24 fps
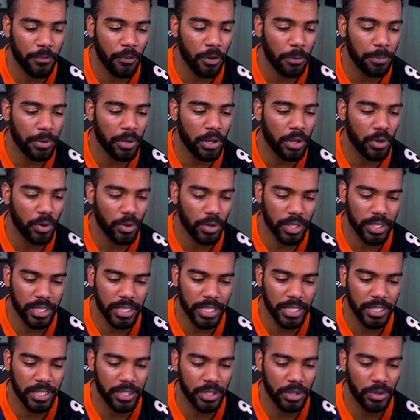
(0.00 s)
football or
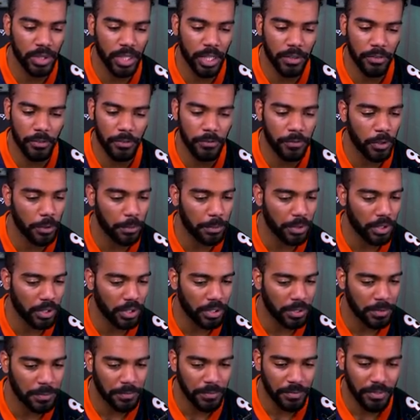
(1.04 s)
D2 level
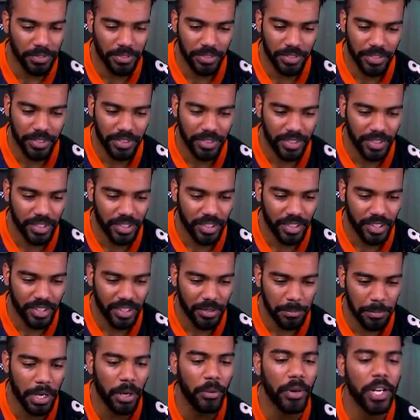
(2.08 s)
football.
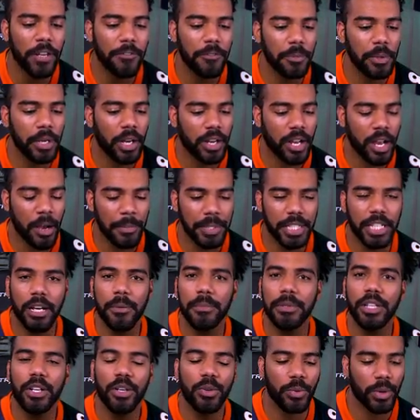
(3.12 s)
But I want to hear from y'all. Comment down
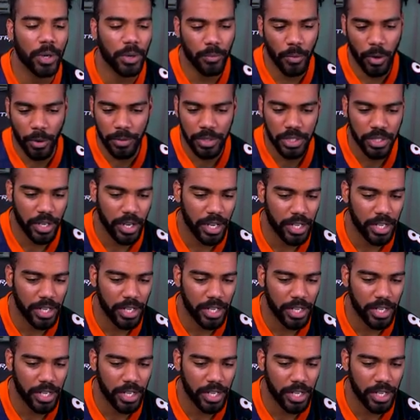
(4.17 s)
below, where would you